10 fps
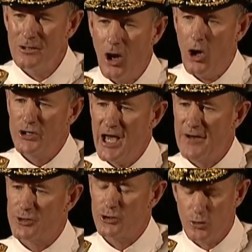All you
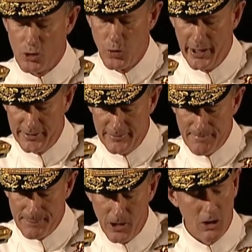have to do
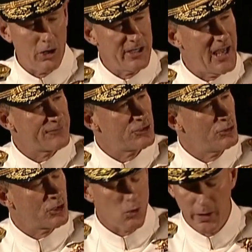
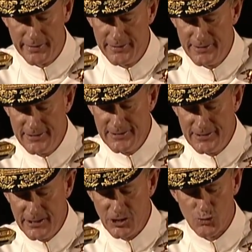to quit
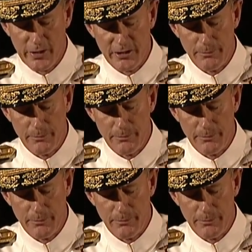is ring the